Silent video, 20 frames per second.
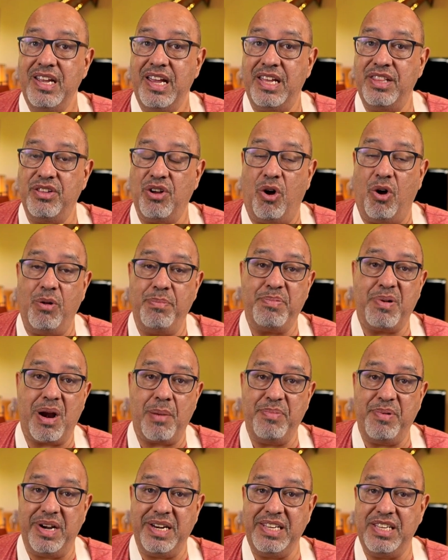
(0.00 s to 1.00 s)
and the whole
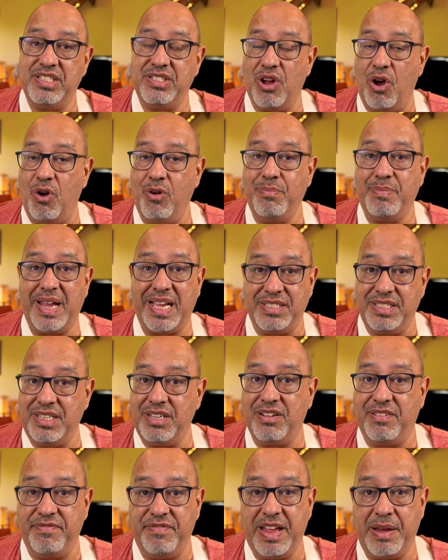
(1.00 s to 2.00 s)
property is owned by a
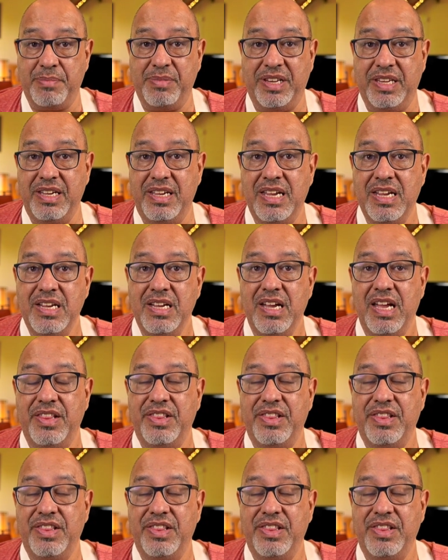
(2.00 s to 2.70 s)
single family,